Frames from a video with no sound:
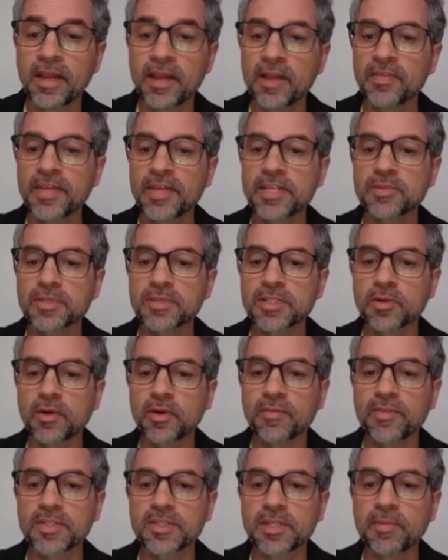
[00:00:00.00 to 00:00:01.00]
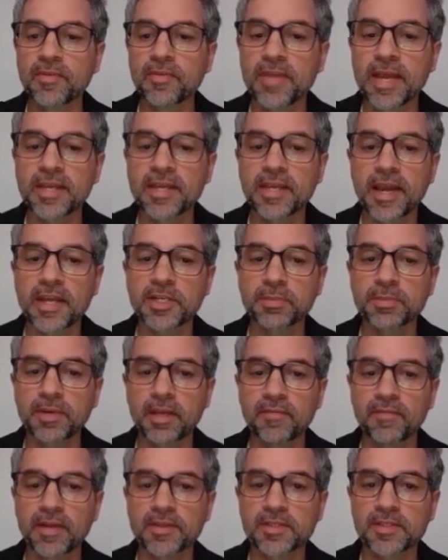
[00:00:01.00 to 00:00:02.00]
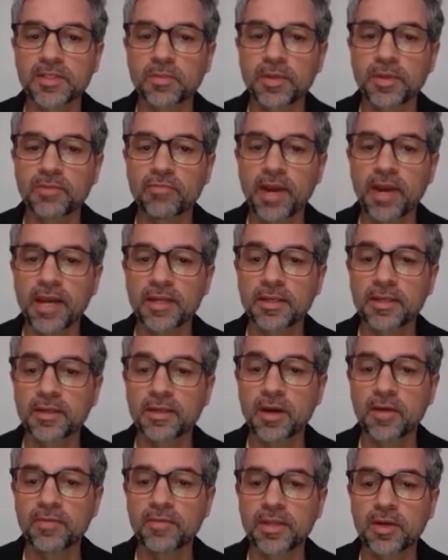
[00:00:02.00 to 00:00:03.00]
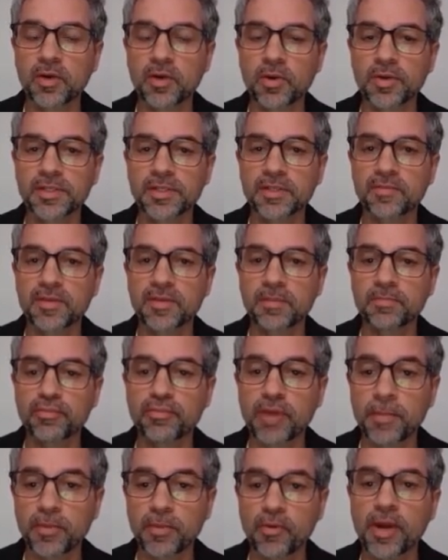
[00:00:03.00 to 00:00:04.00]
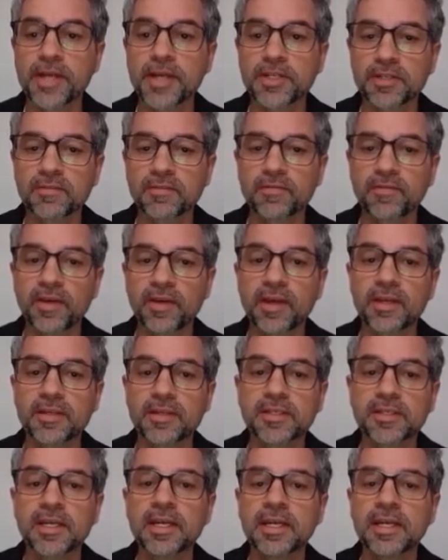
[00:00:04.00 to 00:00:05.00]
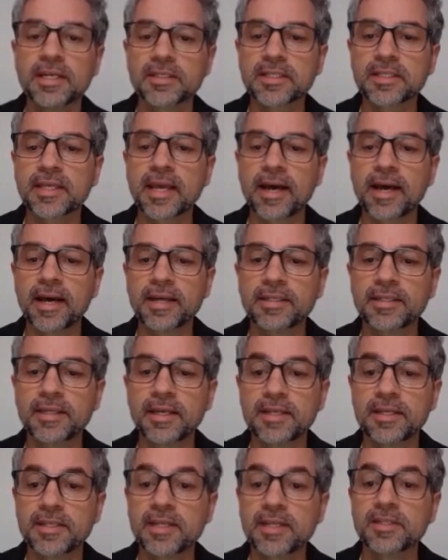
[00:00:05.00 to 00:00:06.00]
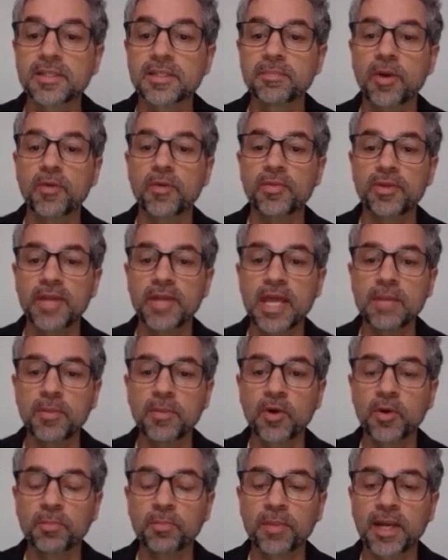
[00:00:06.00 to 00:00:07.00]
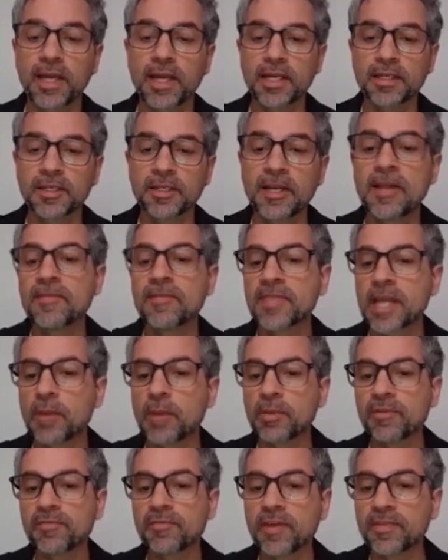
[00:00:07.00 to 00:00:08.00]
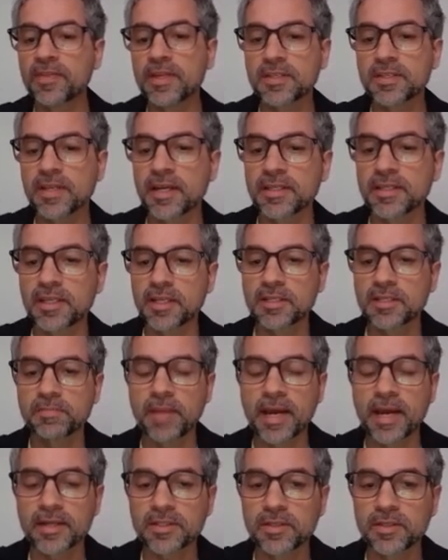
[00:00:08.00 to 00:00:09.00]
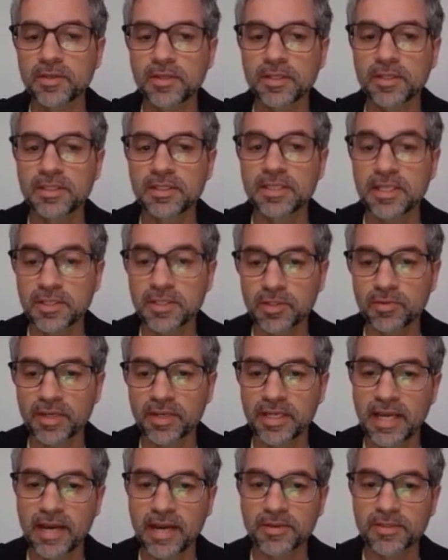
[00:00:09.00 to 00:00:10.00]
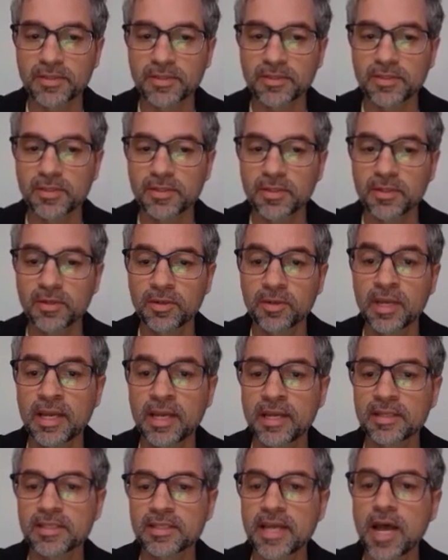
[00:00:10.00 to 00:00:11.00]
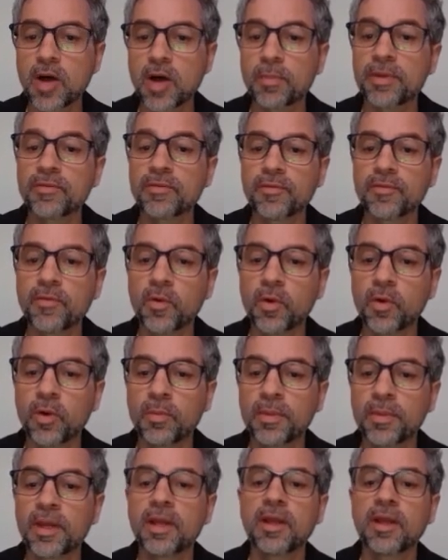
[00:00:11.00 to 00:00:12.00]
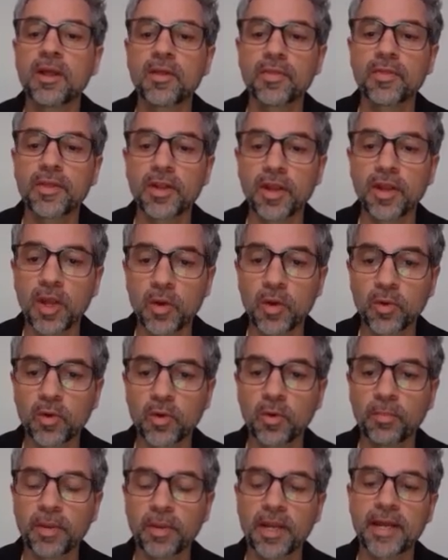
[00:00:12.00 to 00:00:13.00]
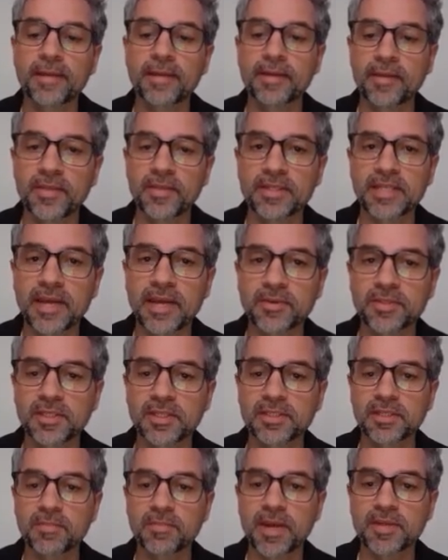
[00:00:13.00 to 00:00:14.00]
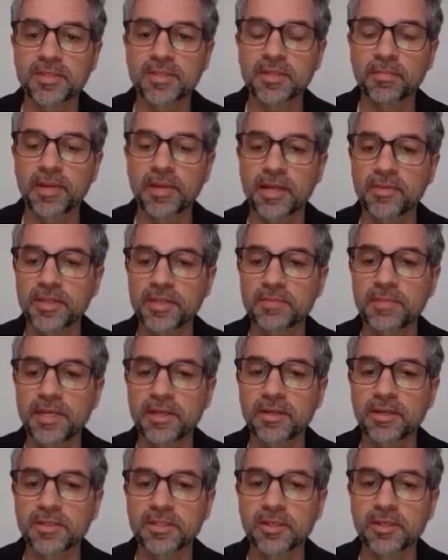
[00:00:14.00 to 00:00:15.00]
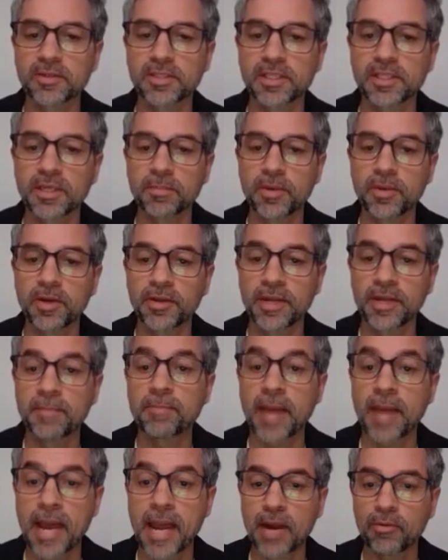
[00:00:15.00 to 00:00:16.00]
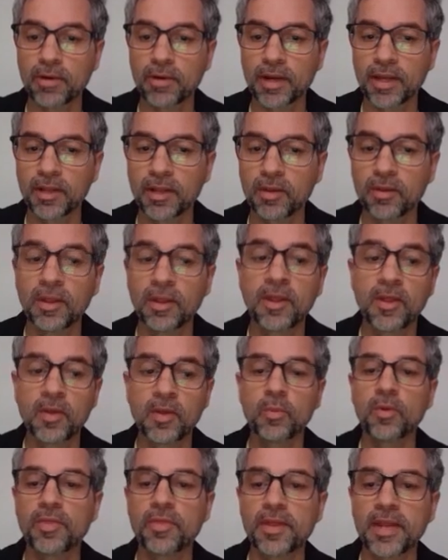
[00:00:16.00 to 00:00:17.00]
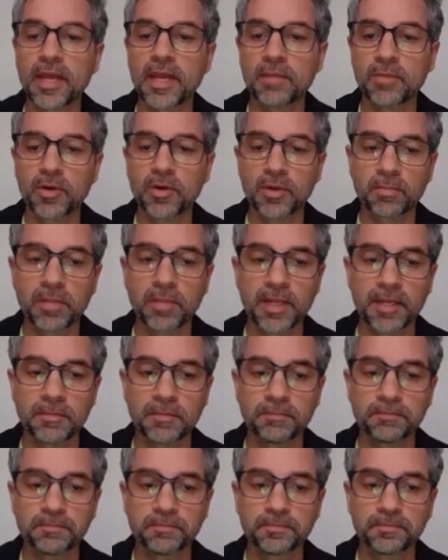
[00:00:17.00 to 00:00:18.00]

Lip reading: These were sort of some of the engagement events that we ran over the course of the preparation phase to get ideas into both the neighbourhood plan, and we fed these ideas back to the district council too, to help inform the local plan and the town centre master plan that's being consulted upon in parallel with the neighbourhood plan.